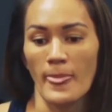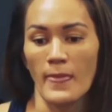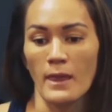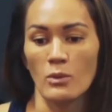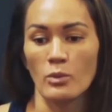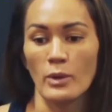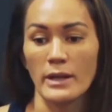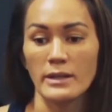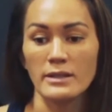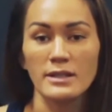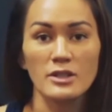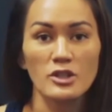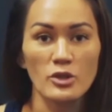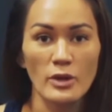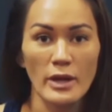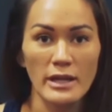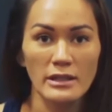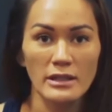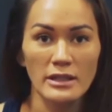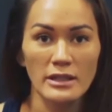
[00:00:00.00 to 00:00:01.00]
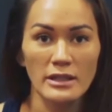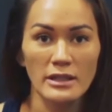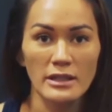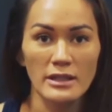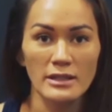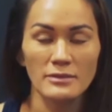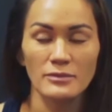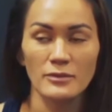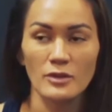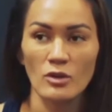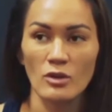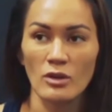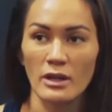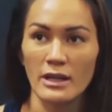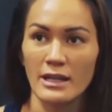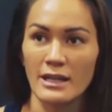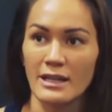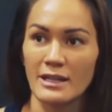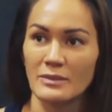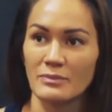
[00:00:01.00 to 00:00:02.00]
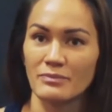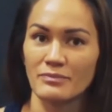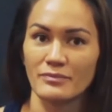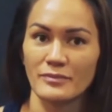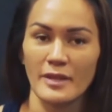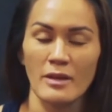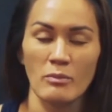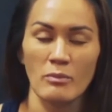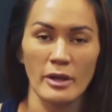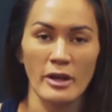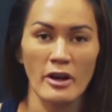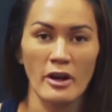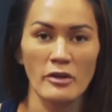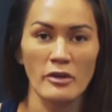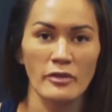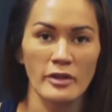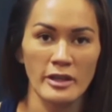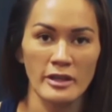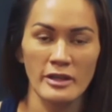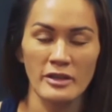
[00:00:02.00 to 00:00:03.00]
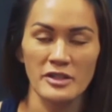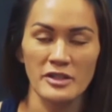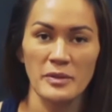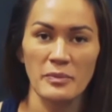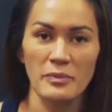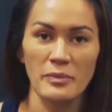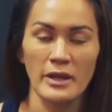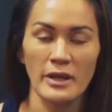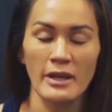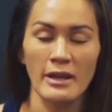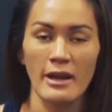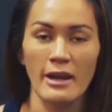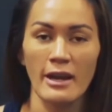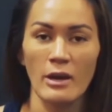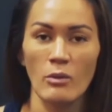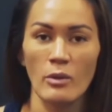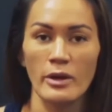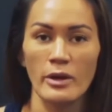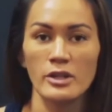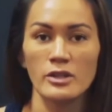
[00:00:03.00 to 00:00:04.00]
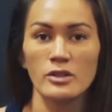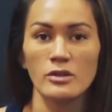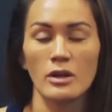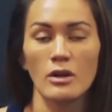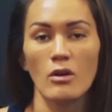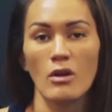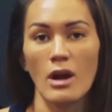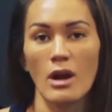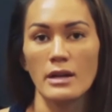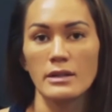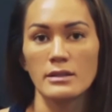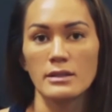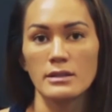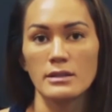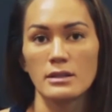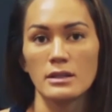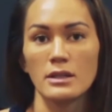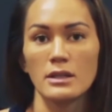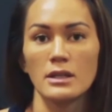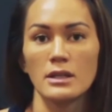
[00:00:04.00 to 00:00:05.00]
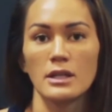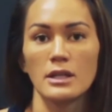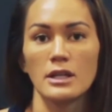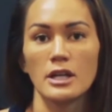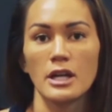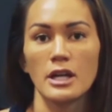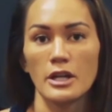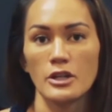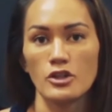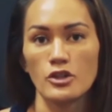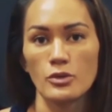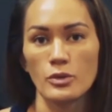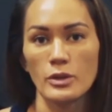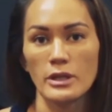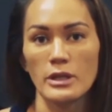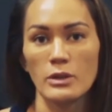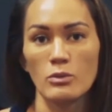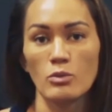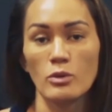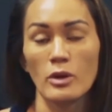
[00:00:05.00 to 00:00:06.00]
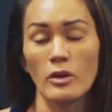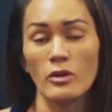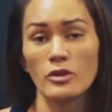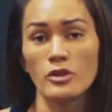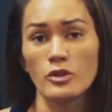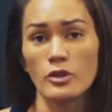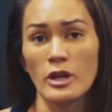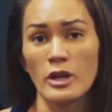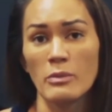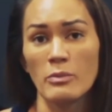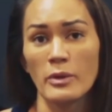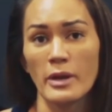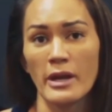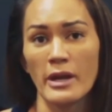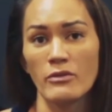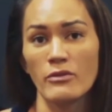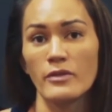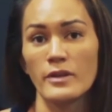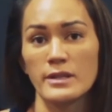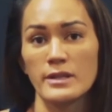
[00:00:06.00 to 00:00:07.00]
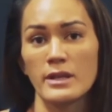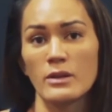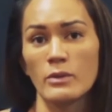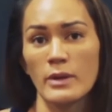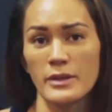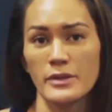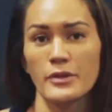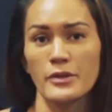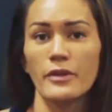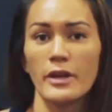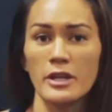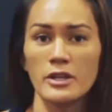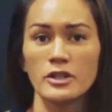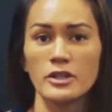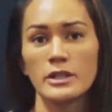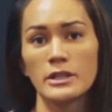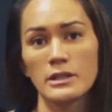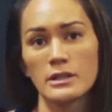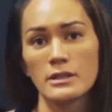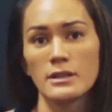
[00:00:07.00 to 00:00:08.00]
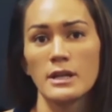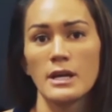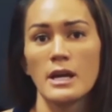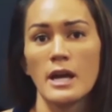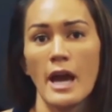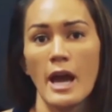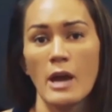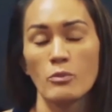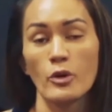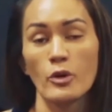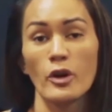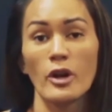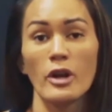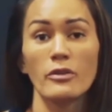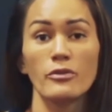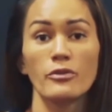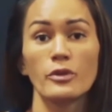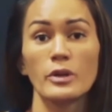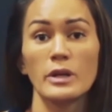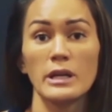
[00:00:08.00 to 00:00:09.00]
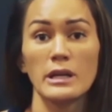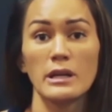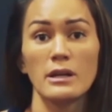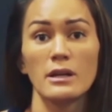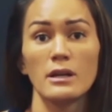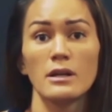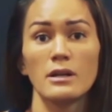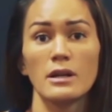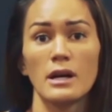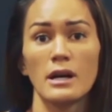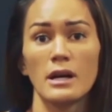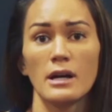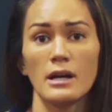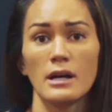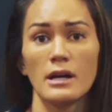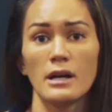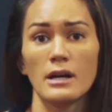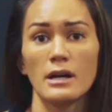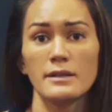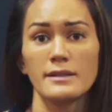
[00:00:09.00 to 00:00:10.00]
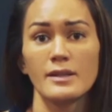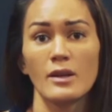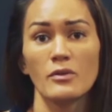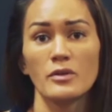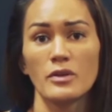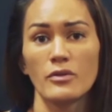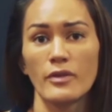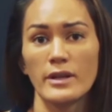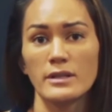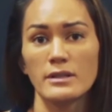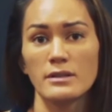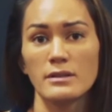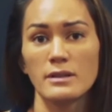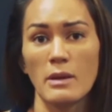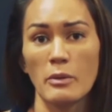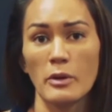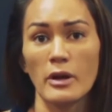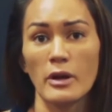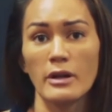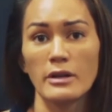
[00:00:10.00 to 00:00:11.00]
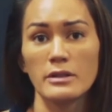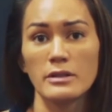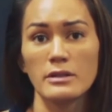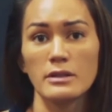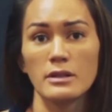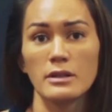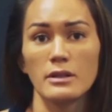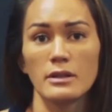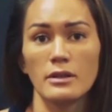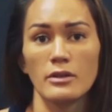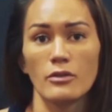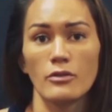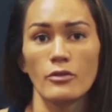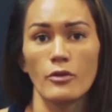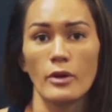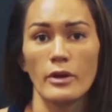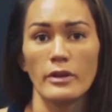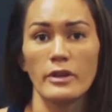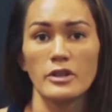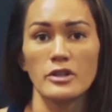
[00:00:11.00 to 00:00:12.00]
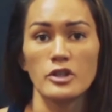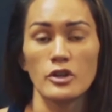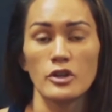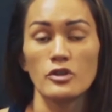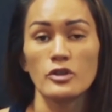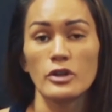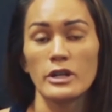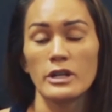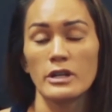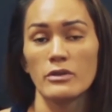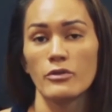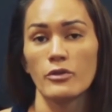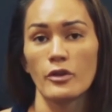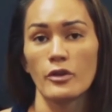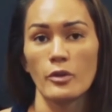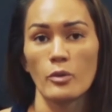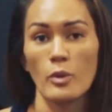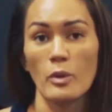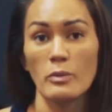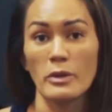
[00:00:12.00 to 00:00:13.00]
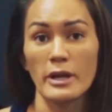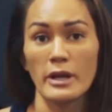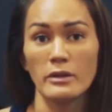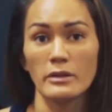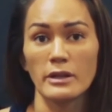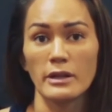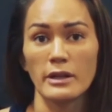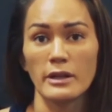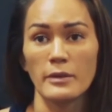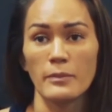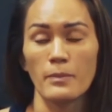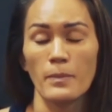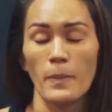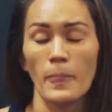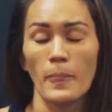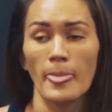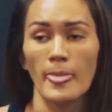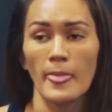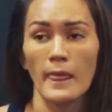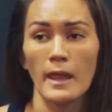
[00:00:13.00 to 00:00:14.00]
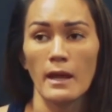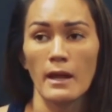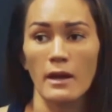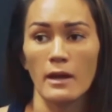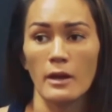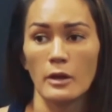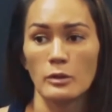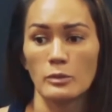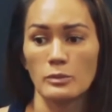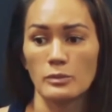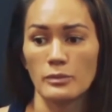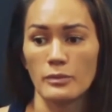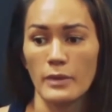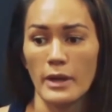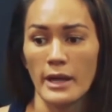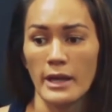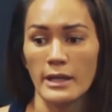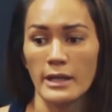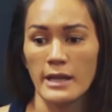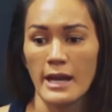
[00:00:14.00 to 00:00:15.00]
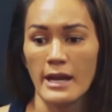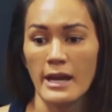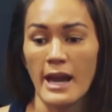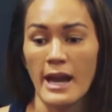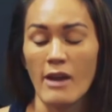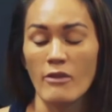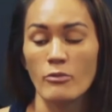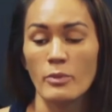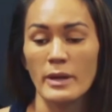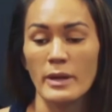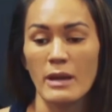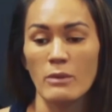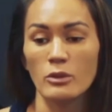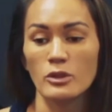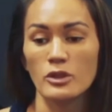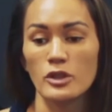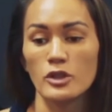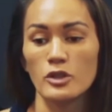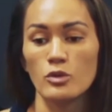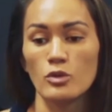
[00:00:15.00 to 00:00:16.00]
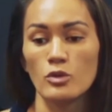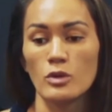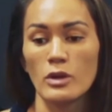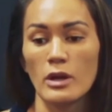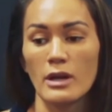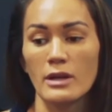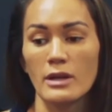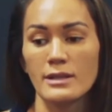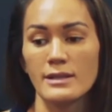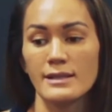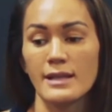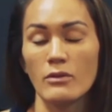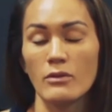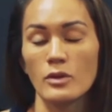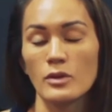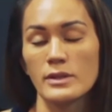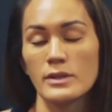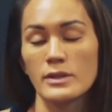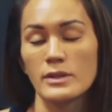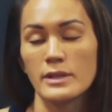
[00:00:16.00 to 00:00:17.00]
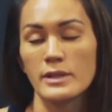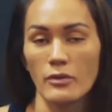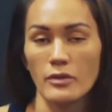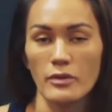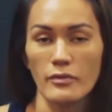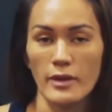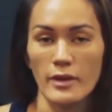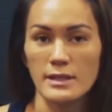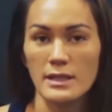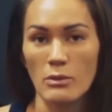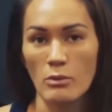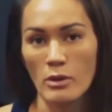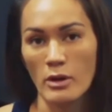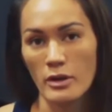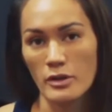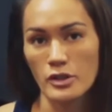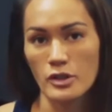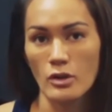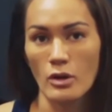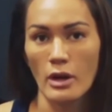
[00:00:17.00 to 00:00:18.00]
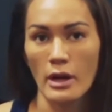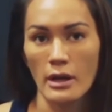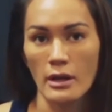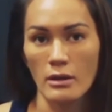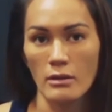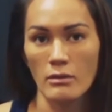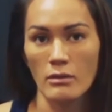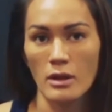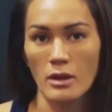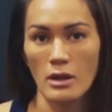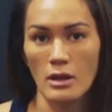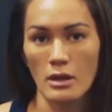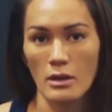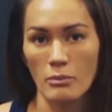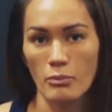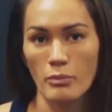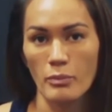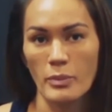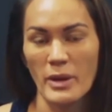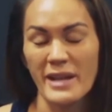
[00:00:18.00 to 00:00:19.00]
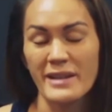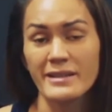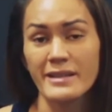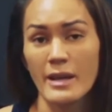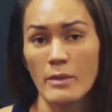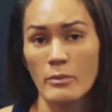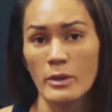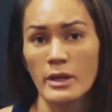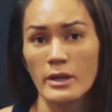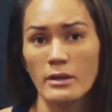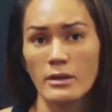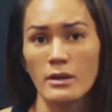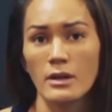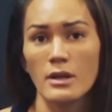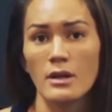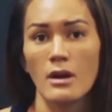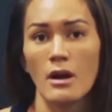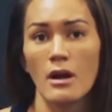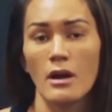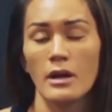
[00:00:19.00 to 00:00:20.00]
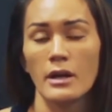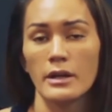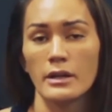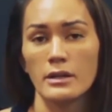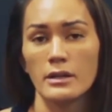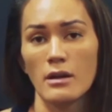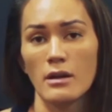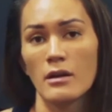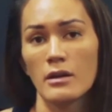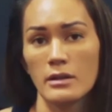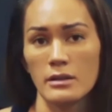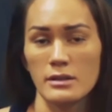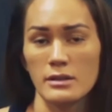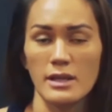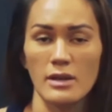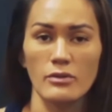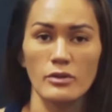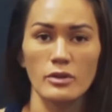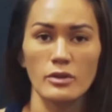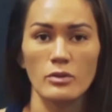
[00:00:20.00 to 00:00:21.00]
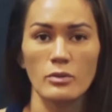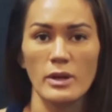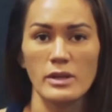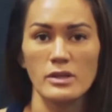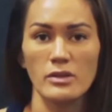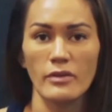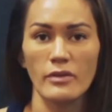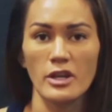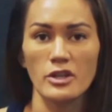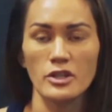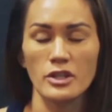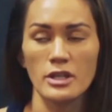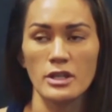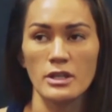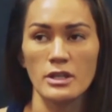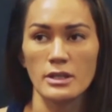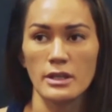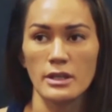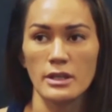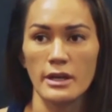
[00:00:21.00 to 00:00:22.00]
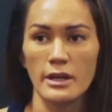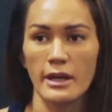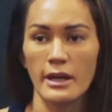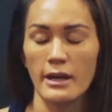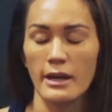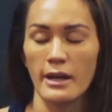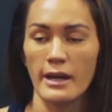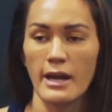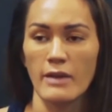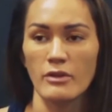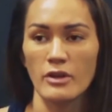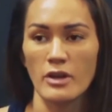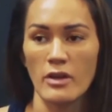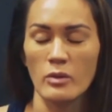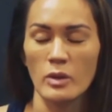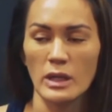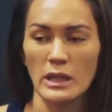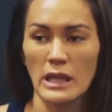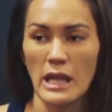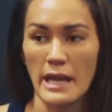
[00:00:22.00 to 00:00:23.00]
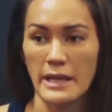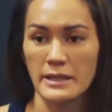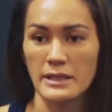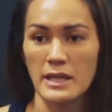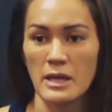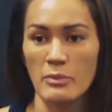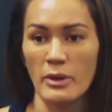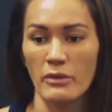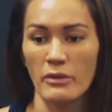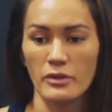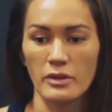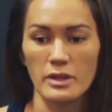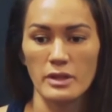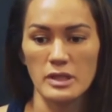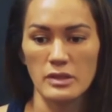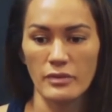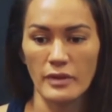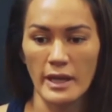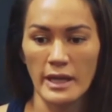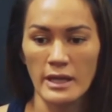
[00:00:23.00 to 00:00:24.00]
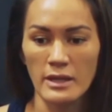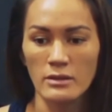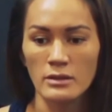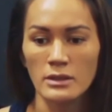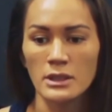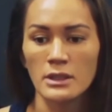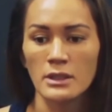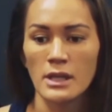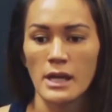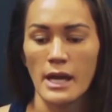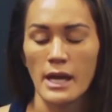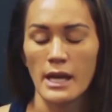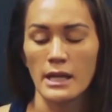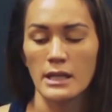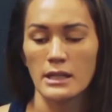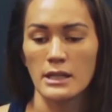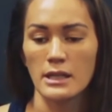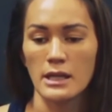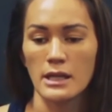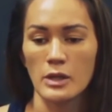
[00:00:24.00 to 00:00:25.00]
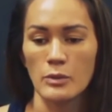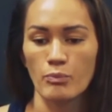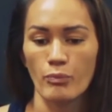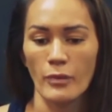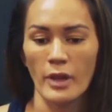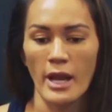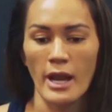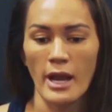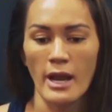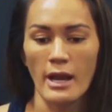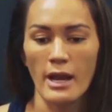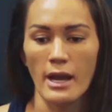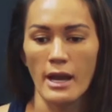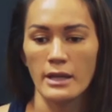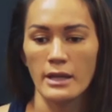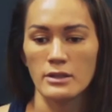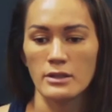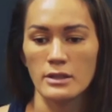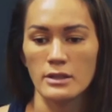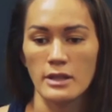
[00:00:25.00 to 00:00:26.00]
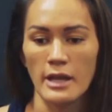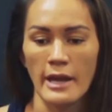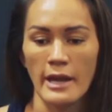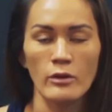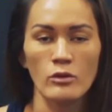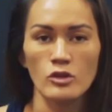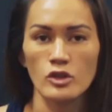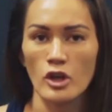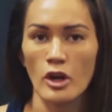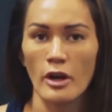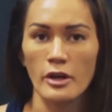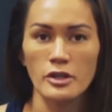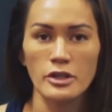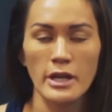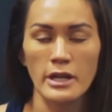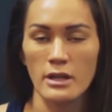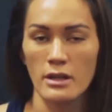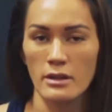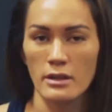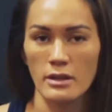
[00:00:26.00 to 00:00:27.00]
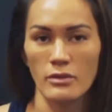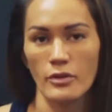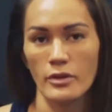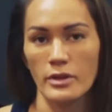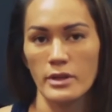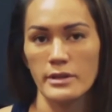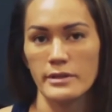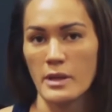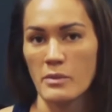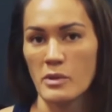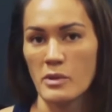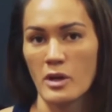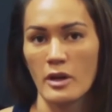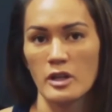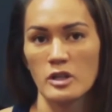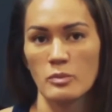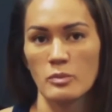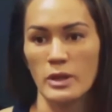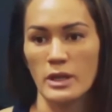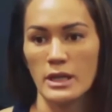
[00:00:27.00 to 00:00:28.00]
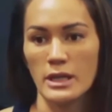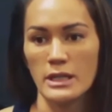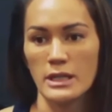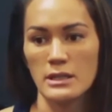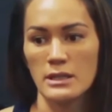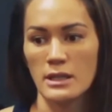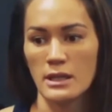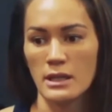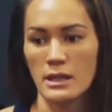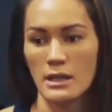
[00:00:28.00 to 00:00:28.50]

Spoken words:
rent a trailer or a big RV or something, and I want to do a cross country road trip and visit reservations and put on free self-defense seminars for the children and for the women out there. And I have been able to do several self-defense seminars during the pandemic on several reservations. And I have another one lined up after this fight. And I don't charge anything for these seminars because